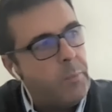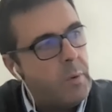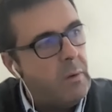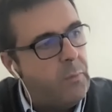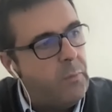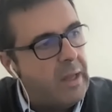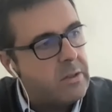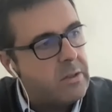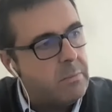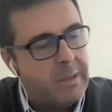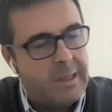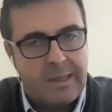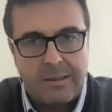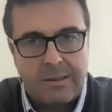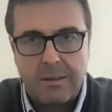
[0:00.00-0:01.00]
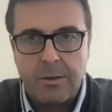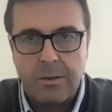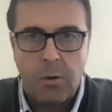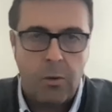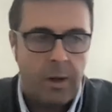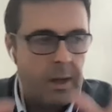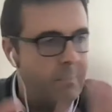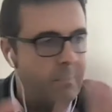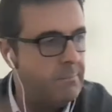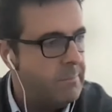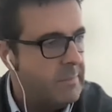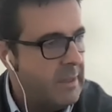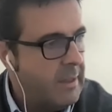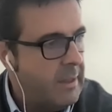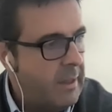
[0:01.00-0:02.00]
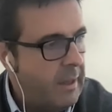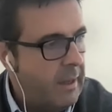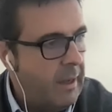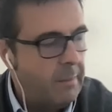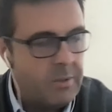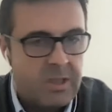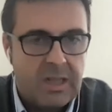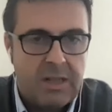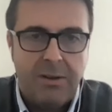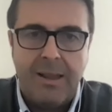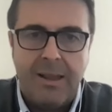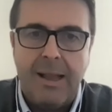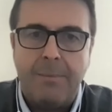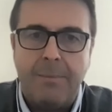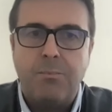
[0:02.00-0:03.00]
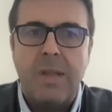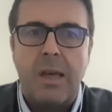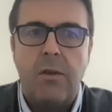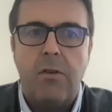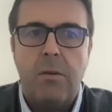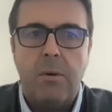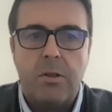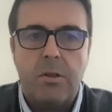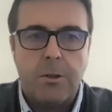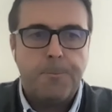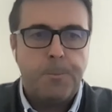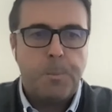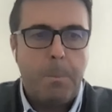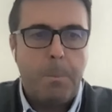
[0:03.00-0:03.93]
reflection bit is. So I'll just leave it at that. Thank you very much.